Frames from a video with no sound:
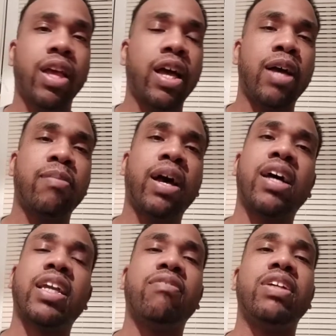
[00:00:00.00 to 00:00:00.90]

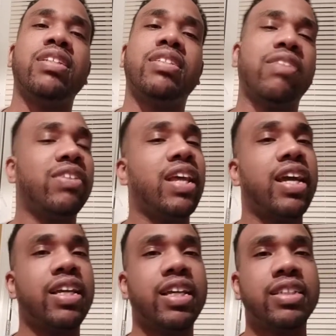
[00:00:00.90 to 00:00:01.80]
I give it 7
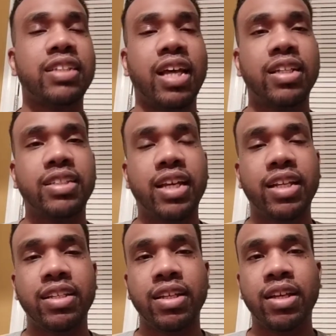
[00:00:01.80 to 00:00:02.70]
Lion Kings out of
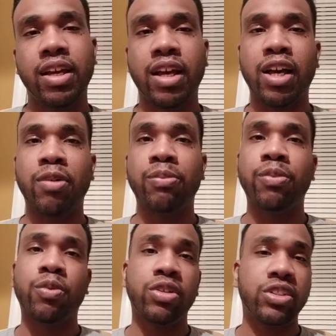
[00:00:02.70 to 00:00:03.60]
10.
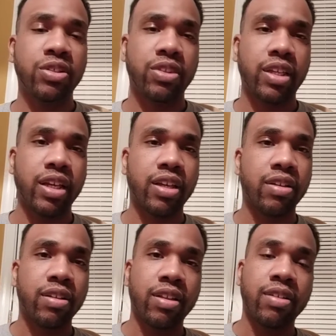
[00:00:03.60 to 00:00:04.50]
What do you think?
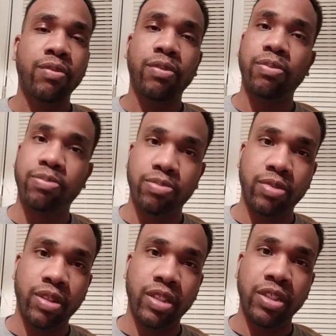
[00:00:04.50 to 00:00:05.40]

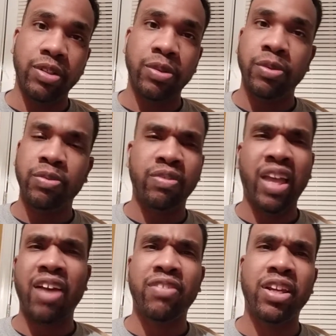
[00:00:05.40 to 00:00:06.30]
Did you
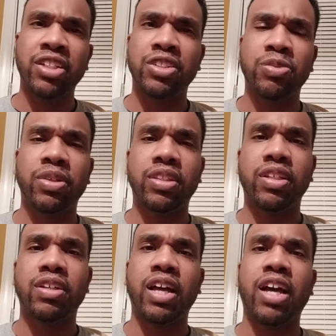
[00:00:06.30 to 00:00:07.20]
have any issues with
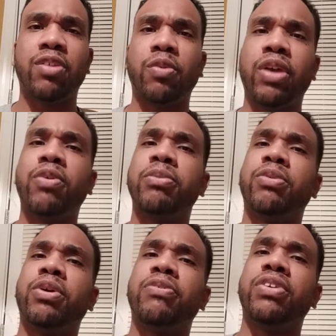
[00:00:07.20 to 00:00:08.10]
the way
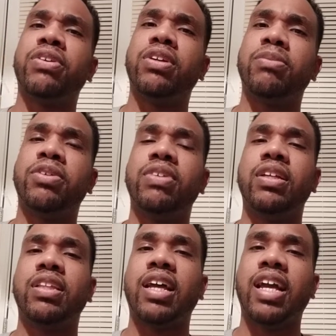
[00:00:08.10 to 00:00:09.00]
women were viewed in the
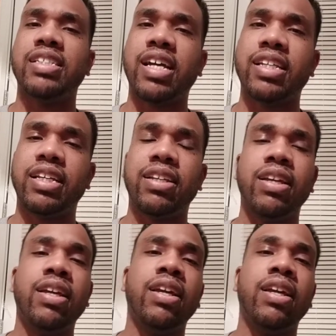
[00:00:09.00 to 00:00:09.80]
movie, like as I did?